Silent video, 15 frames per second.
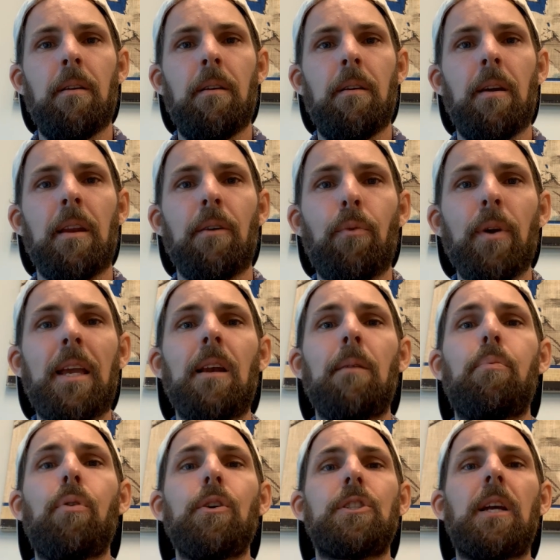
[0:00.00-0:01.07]
And if we can
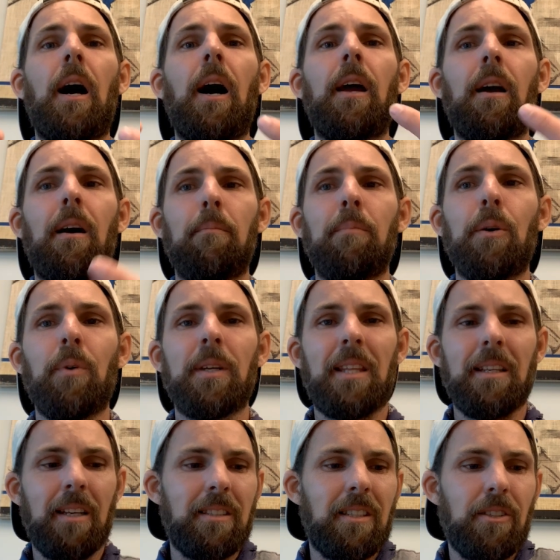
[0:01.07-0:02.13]
approach God humbly, what that
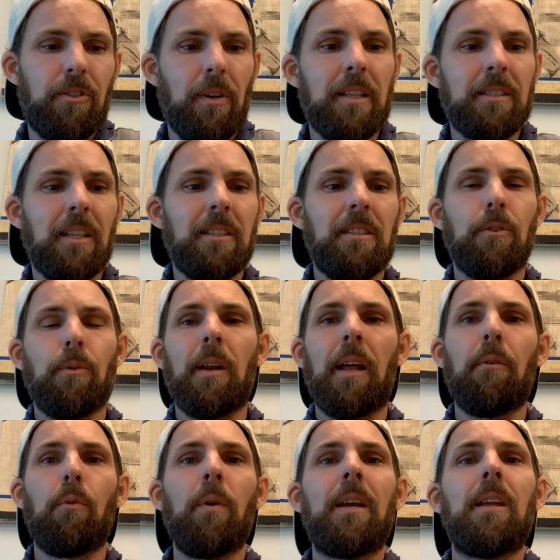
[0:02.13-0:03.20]
does, it translates into our life
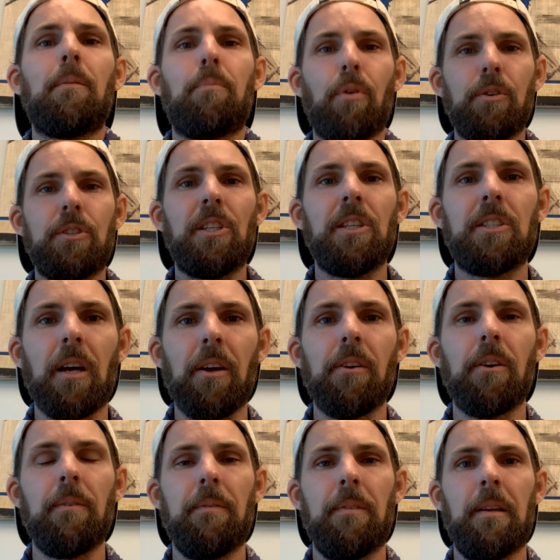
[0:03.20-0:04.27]
where we can approach each
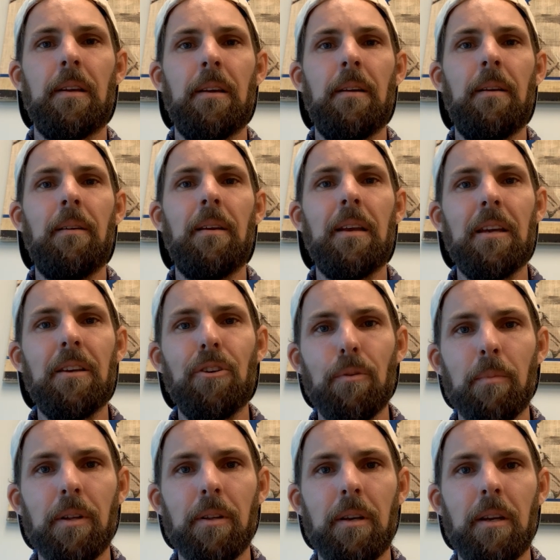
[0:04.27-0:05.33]
other in
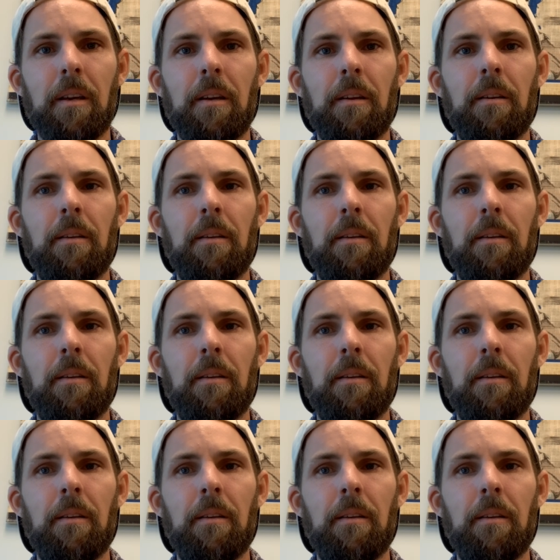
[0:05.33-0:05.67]
humility.